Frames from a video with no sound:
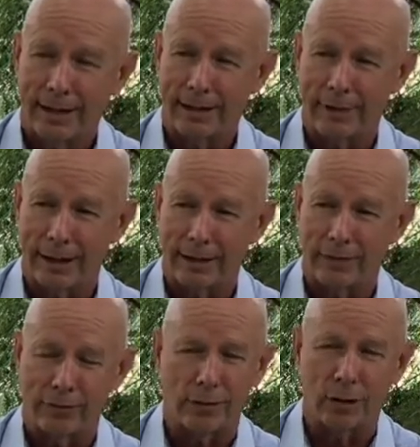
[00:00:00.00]
The valley
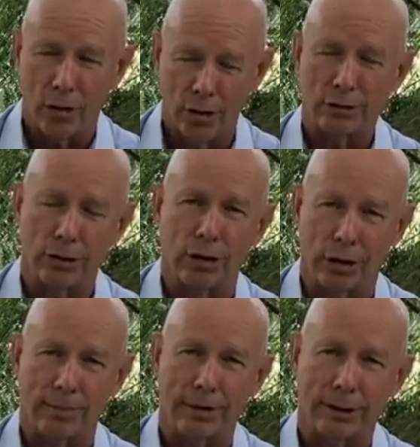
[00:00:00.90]
for a long
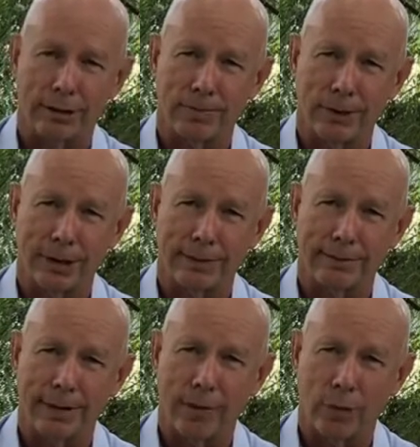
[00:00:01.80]
time has been
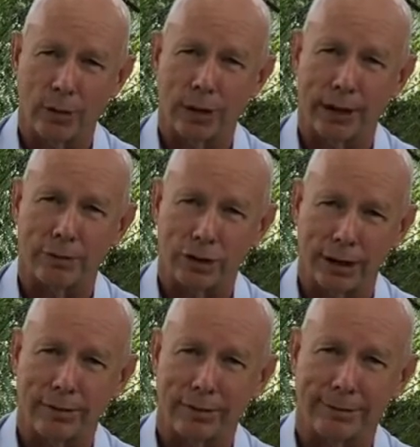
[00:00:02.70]
a well-kept secret.